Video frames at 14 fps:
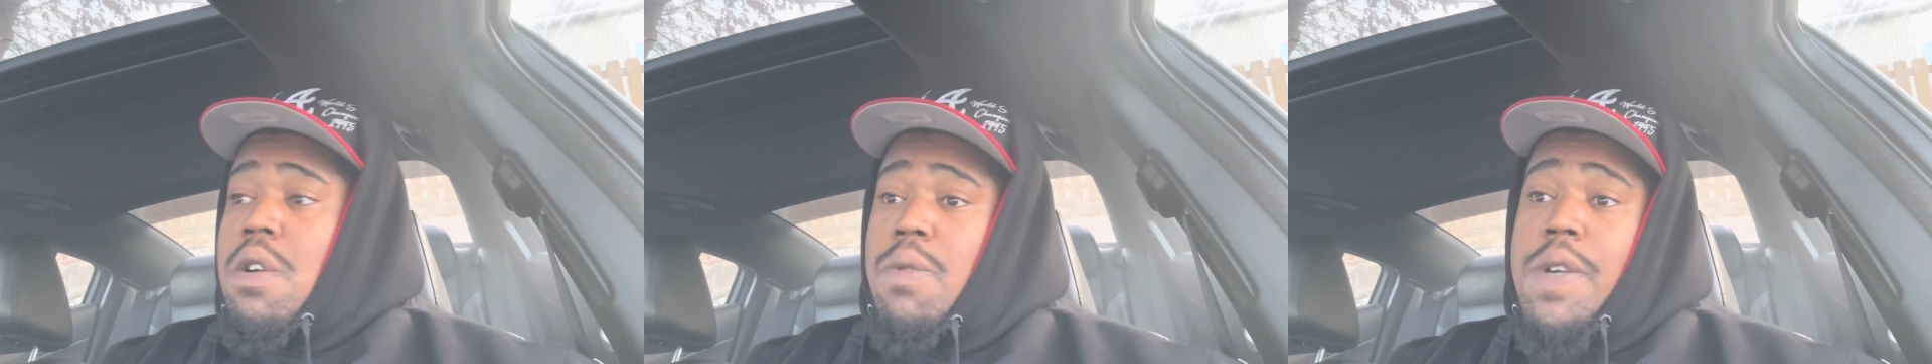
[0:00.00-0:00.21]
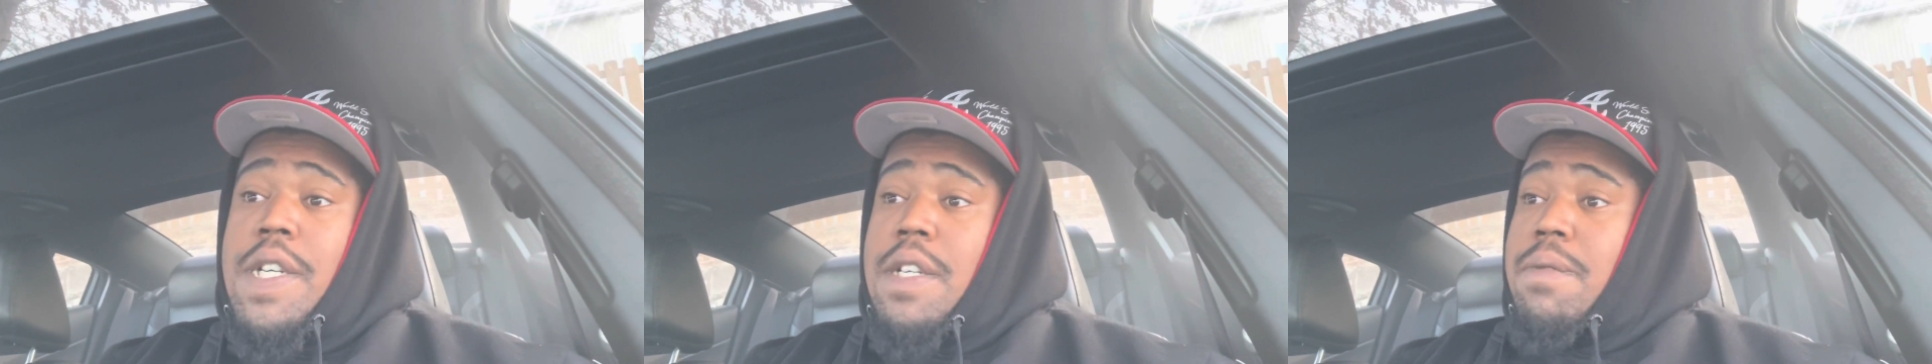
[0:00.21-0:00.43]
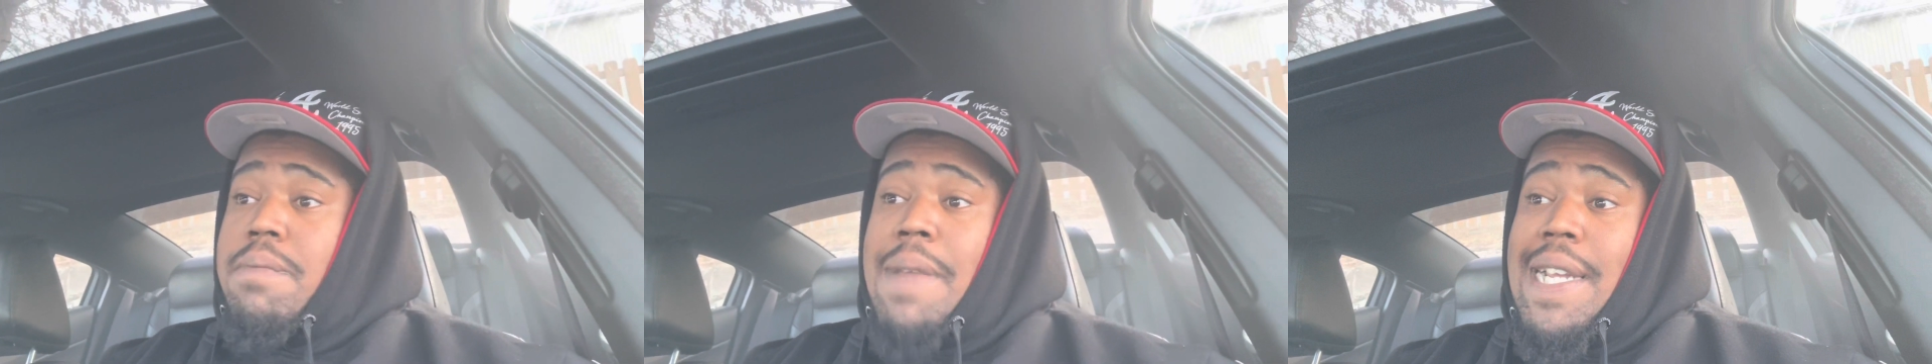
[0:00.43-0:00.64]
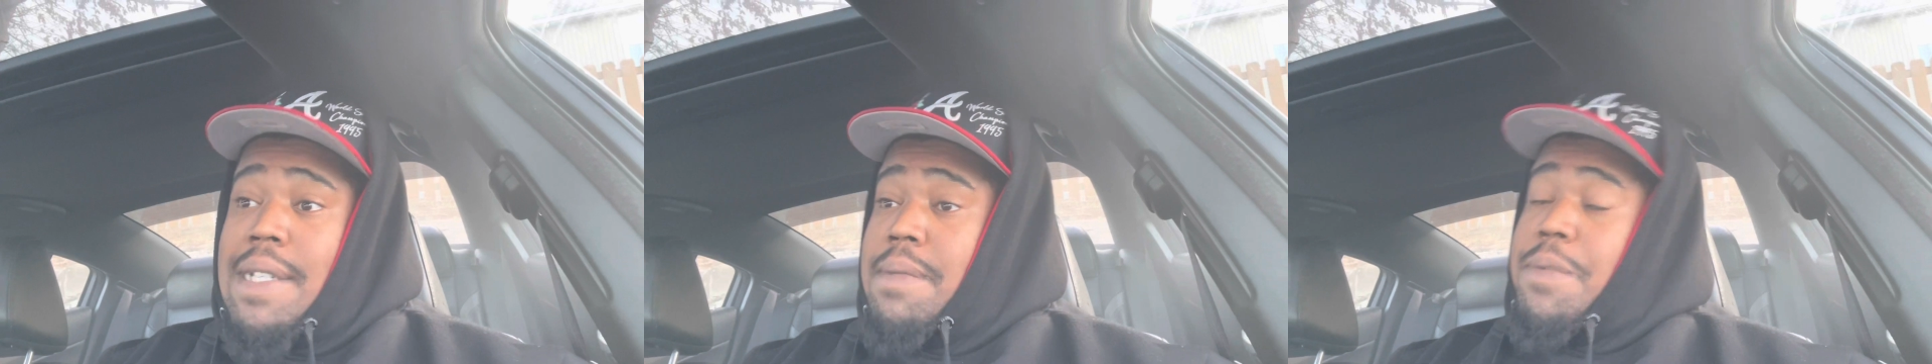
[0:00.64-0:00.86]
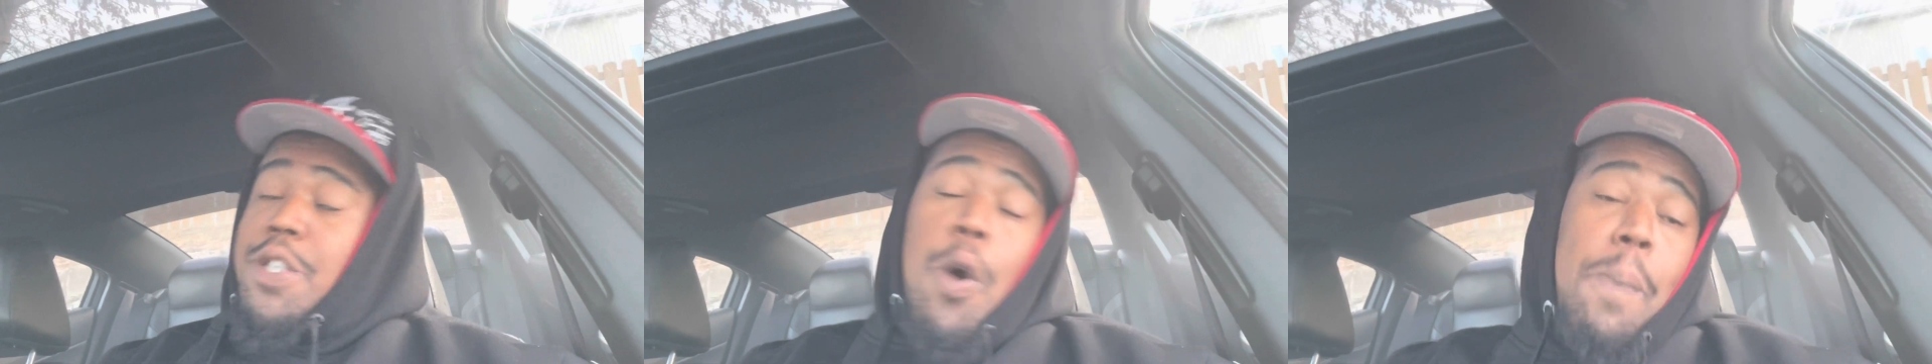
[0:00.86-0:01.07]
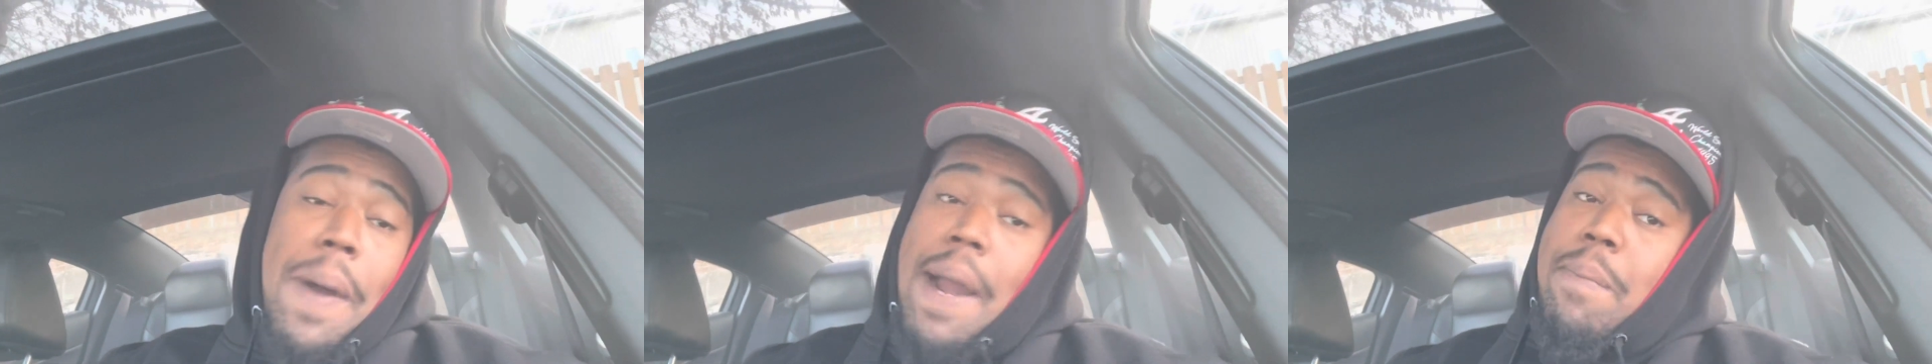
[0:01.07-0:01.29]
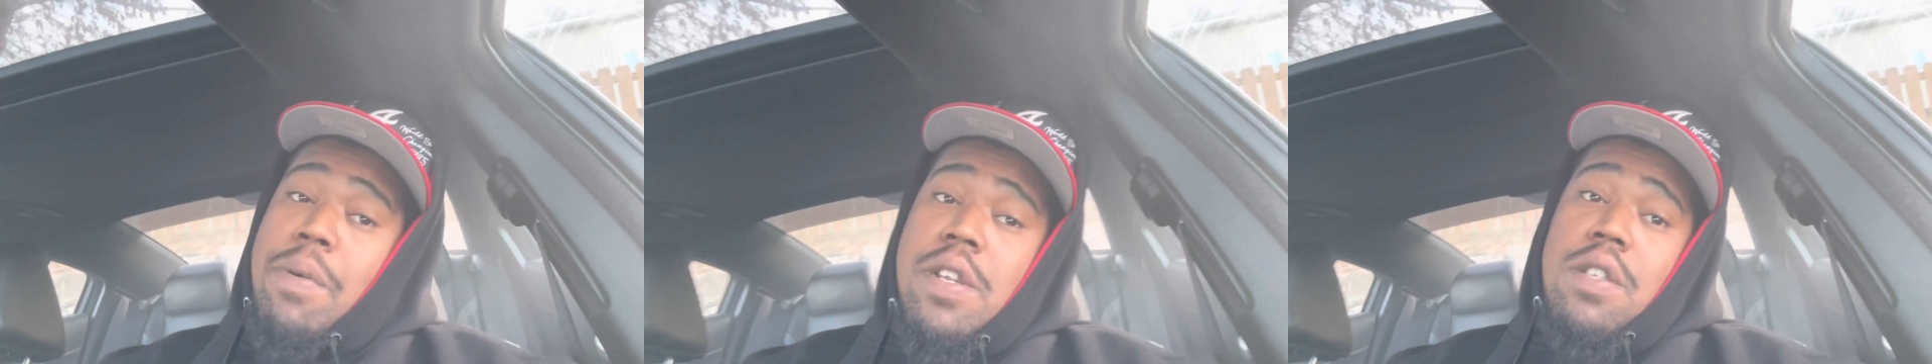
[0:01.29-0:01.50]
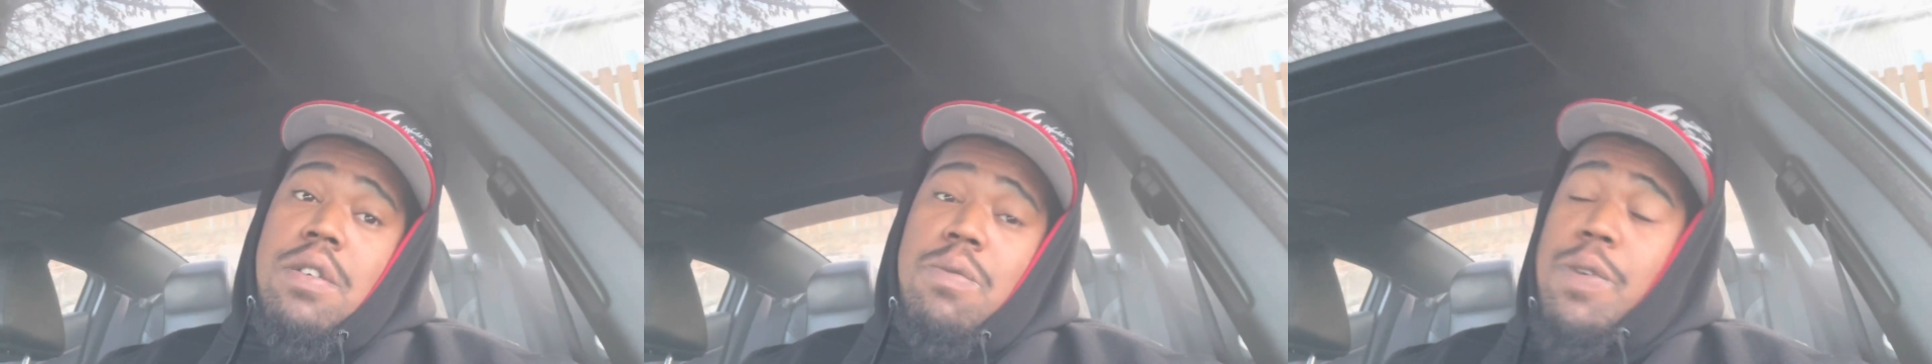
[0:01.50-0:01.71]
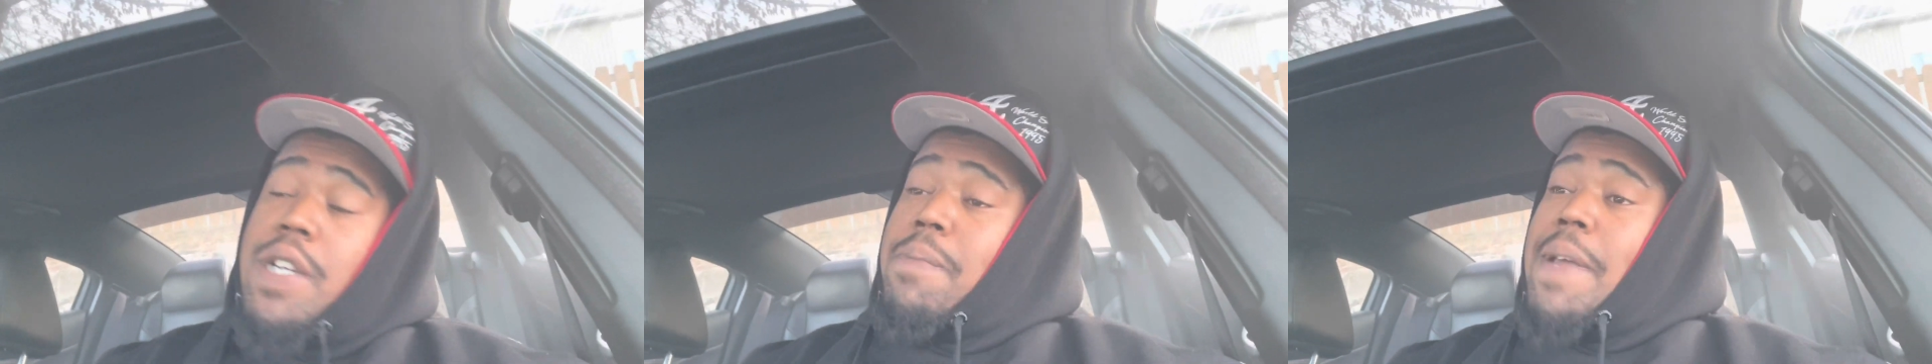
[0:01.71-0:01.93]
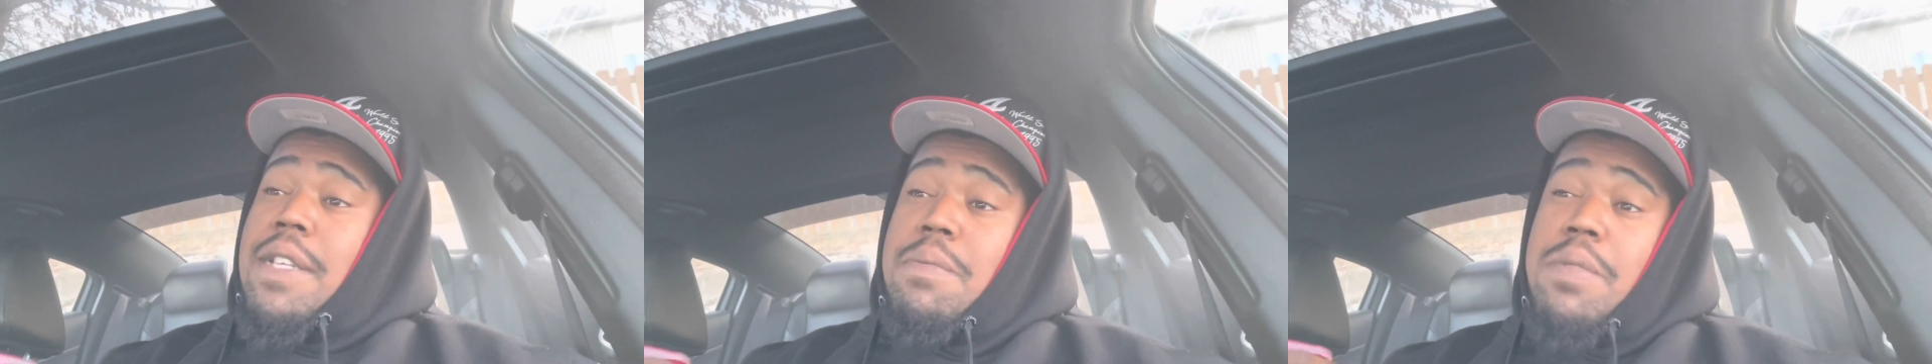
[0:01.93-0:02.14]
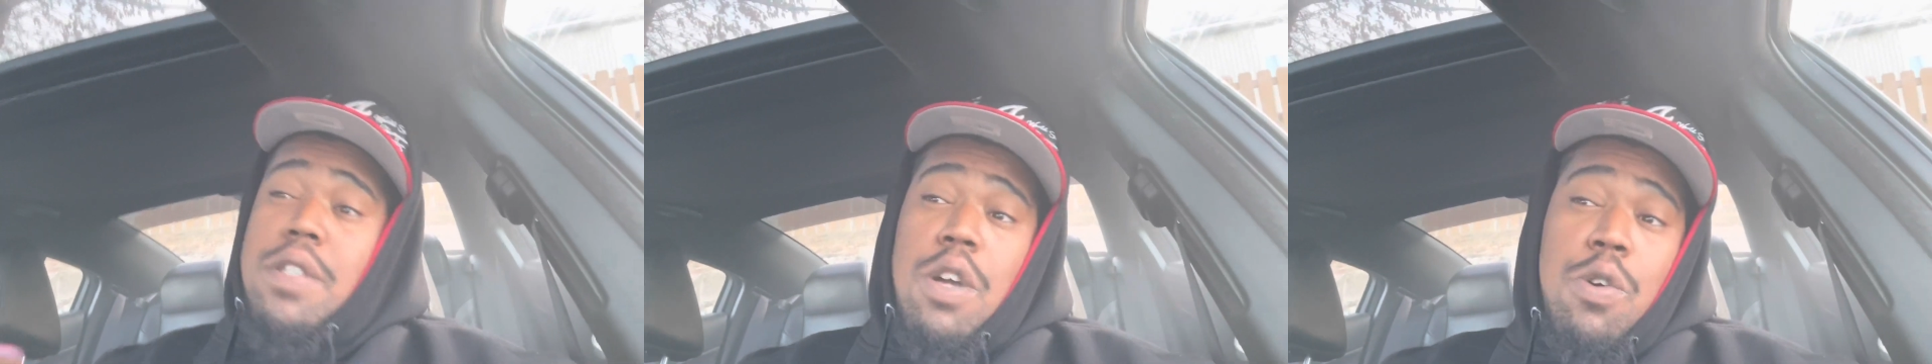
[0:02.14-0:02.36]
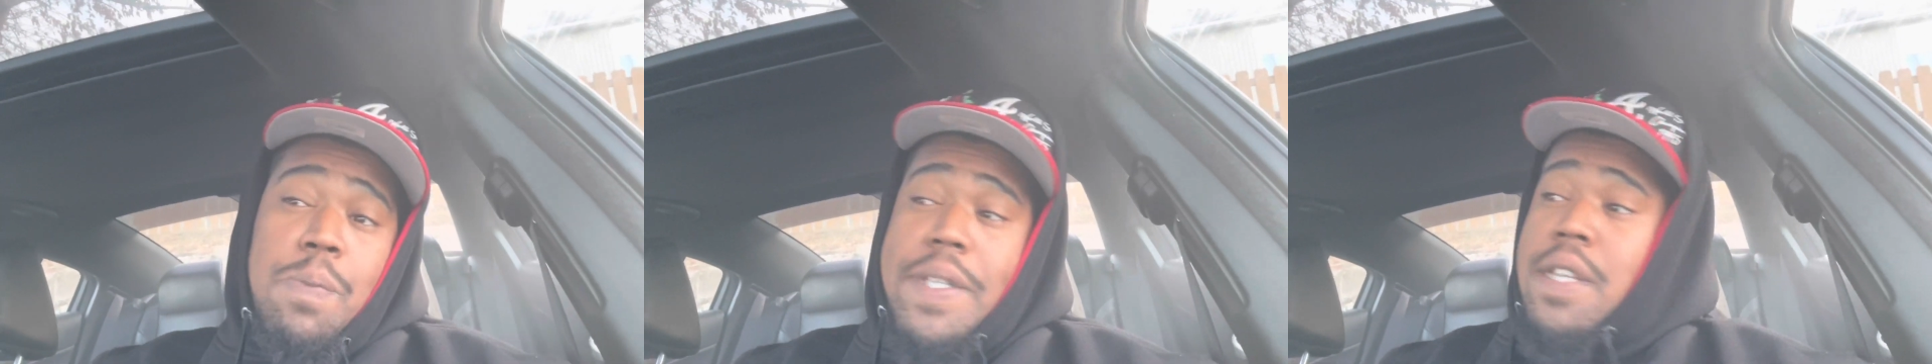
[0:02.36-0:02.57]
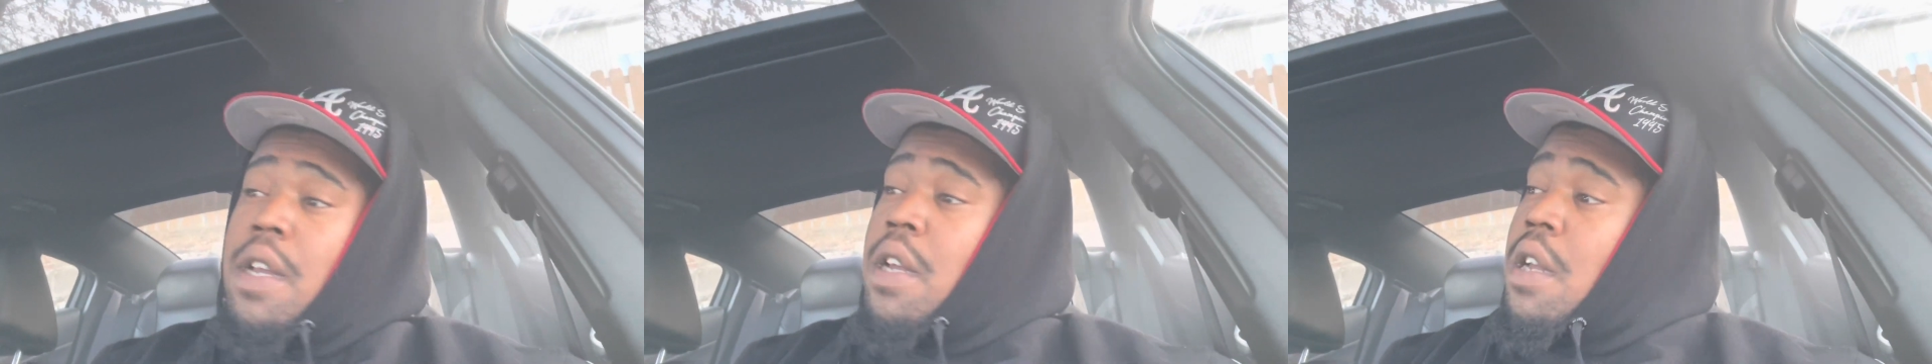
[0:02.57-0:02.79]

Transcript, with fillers: we can make some soap operas, we can make some soaps.